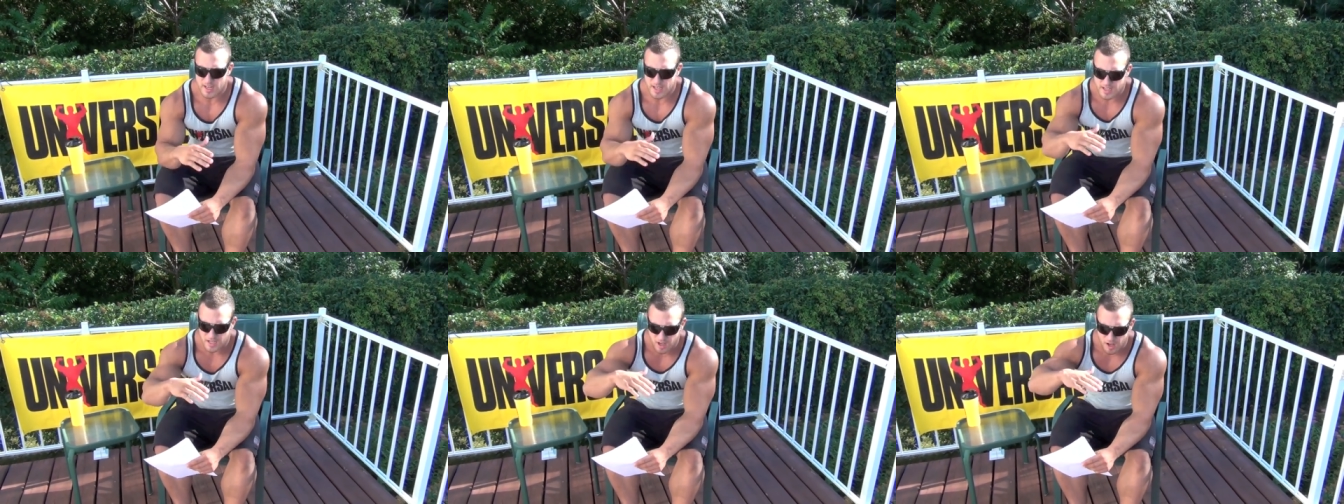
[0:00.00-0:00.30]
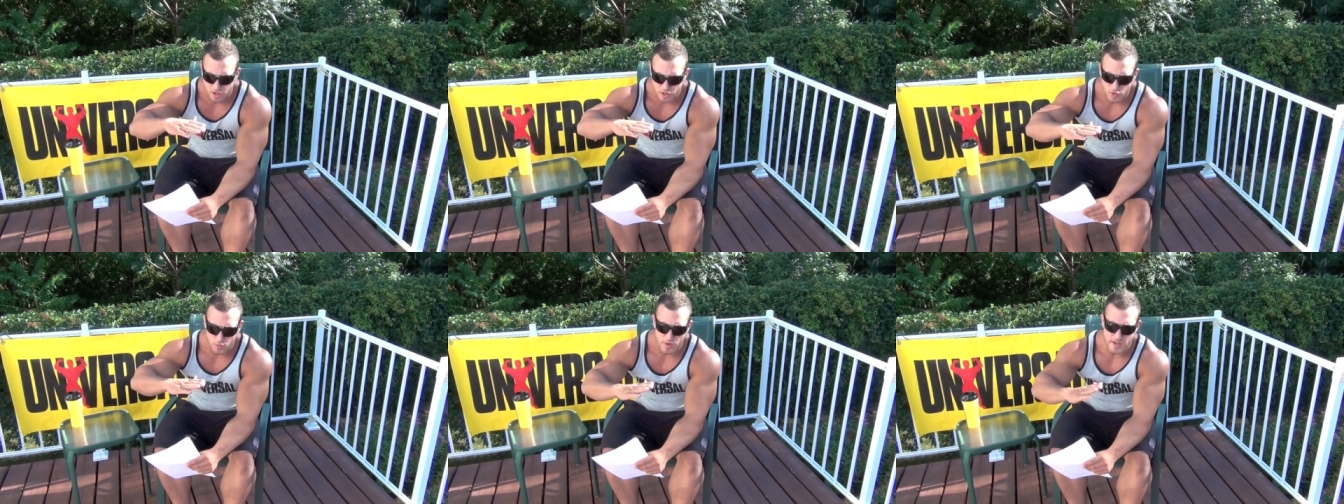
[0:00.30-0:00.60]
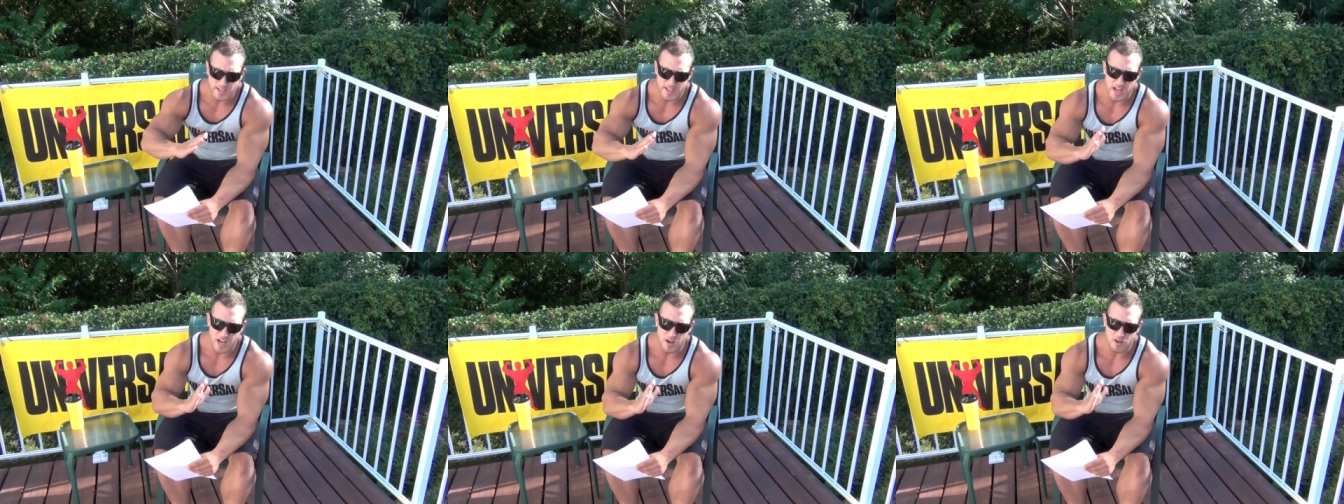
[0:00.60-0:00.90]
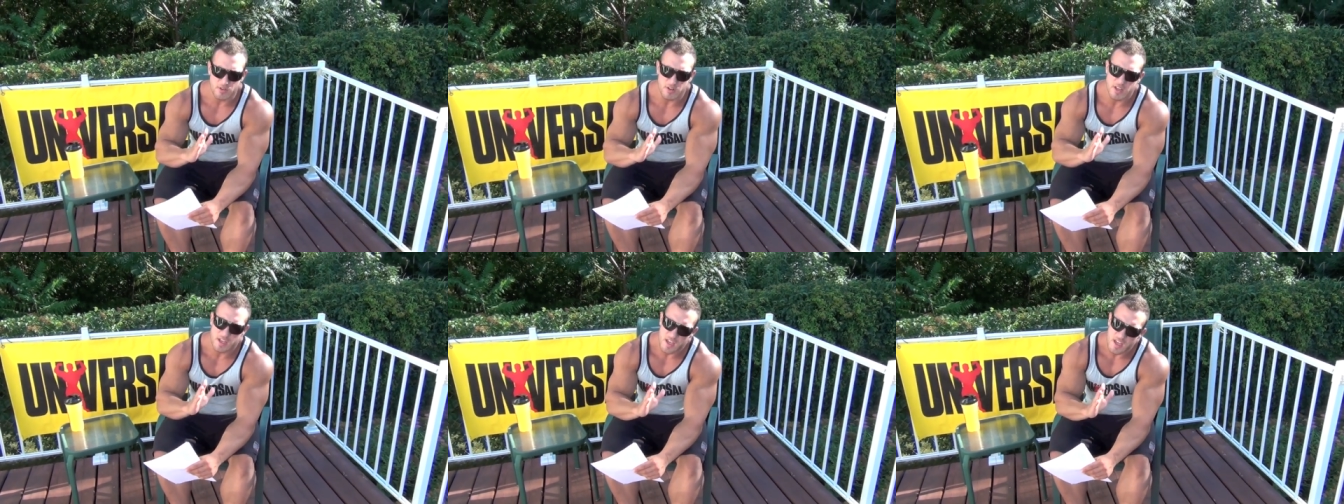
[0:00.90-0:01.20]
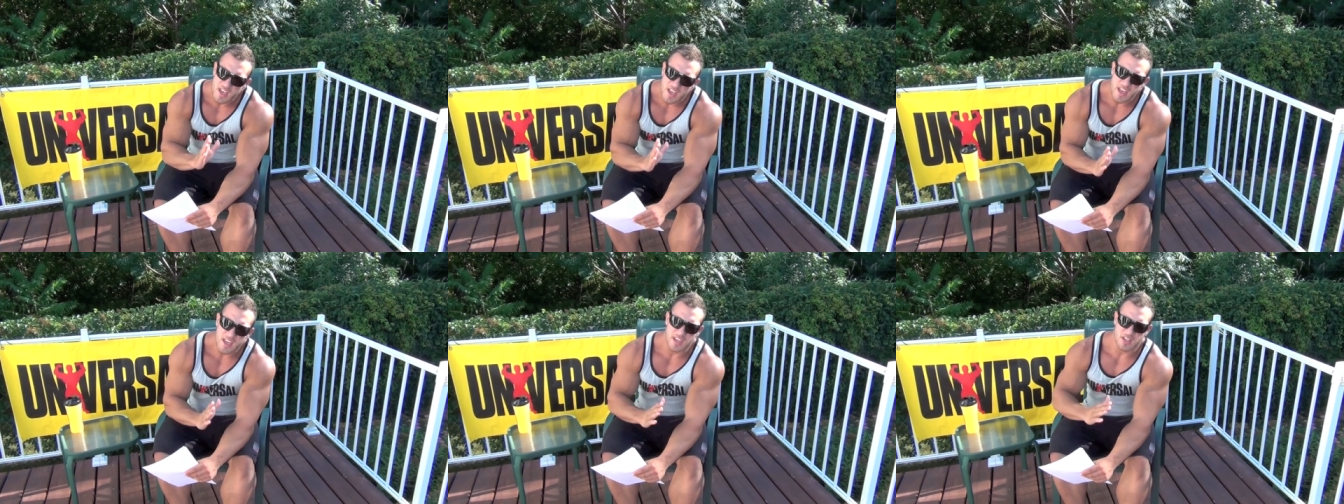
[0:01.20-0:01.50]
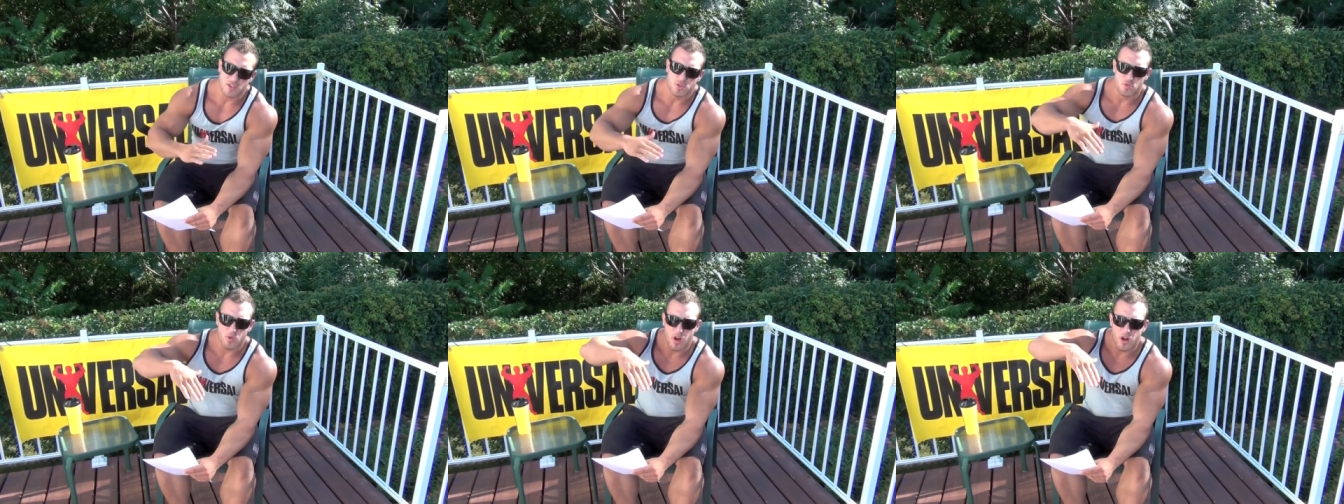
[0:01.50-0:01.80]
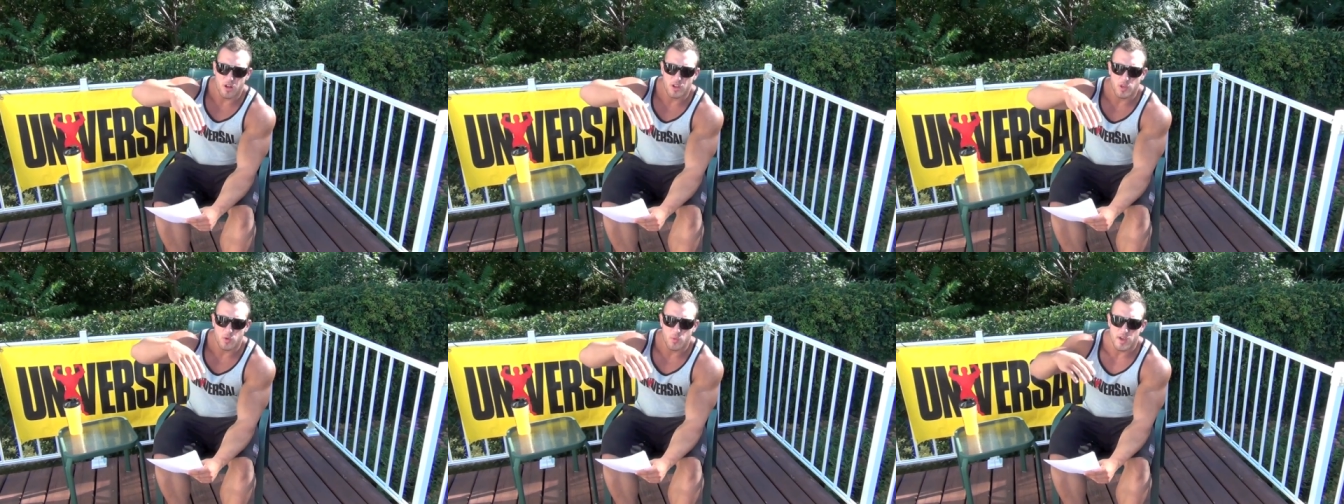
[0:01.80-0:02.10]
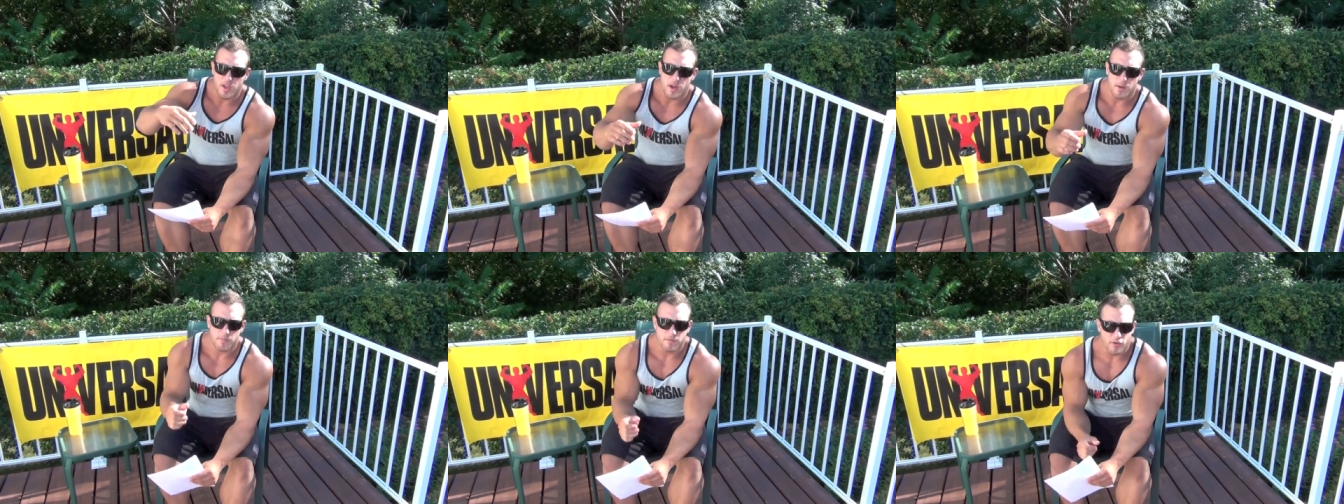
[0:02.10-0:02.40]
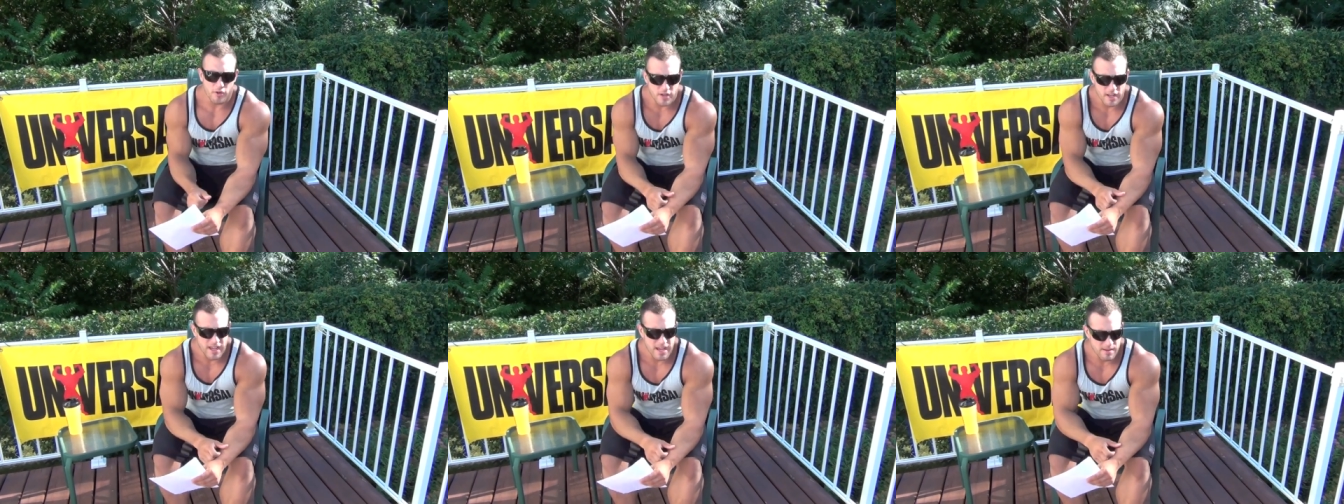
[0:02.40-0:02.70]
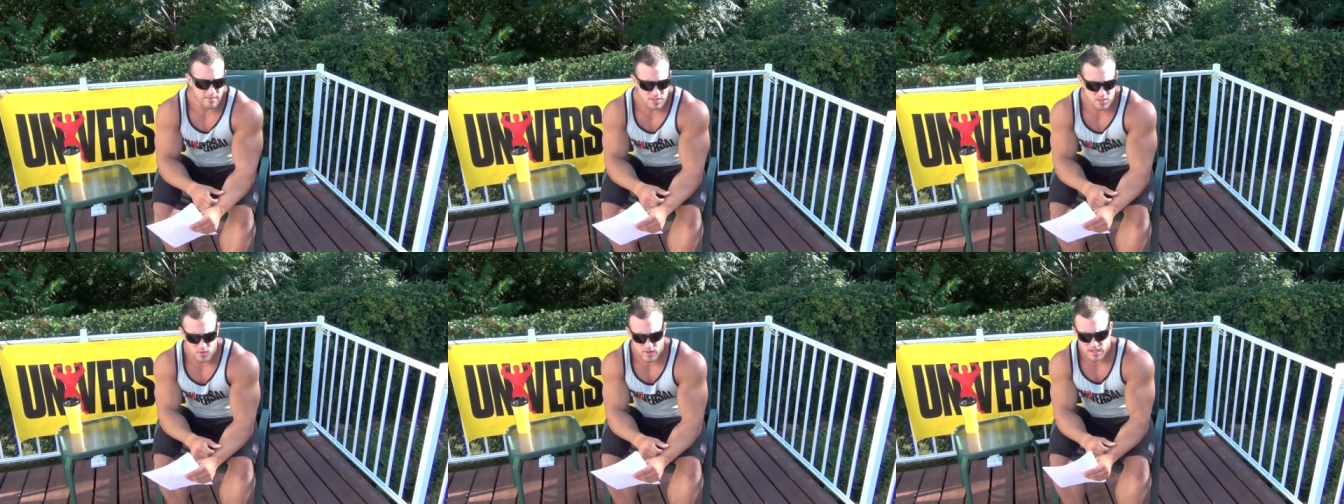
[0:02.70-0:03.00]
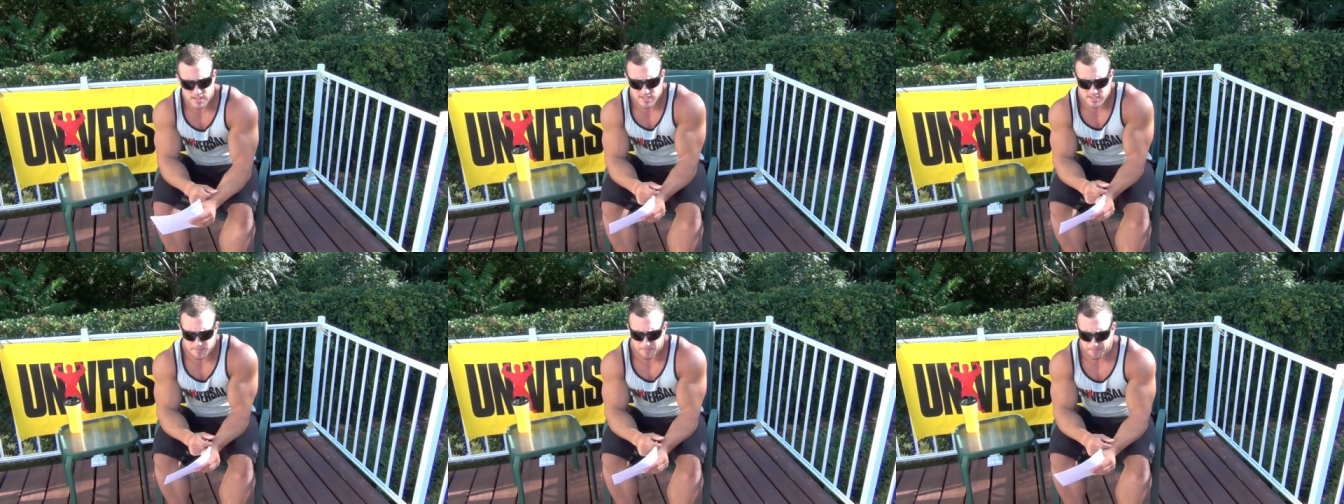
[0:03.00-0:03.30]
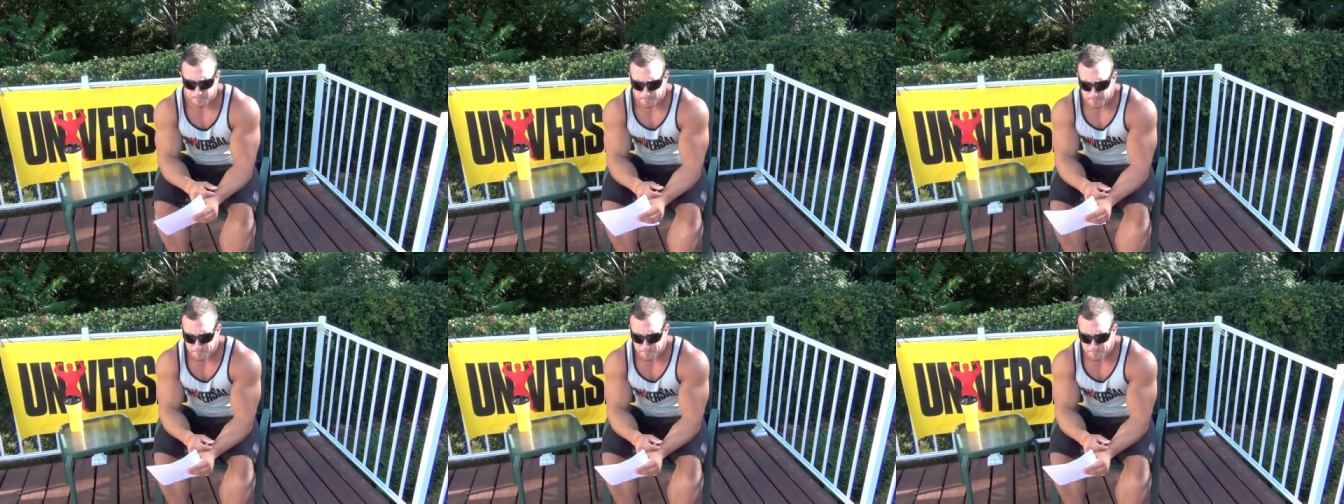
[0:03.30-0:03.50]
like all the way down to all the way up. For the hamstrings,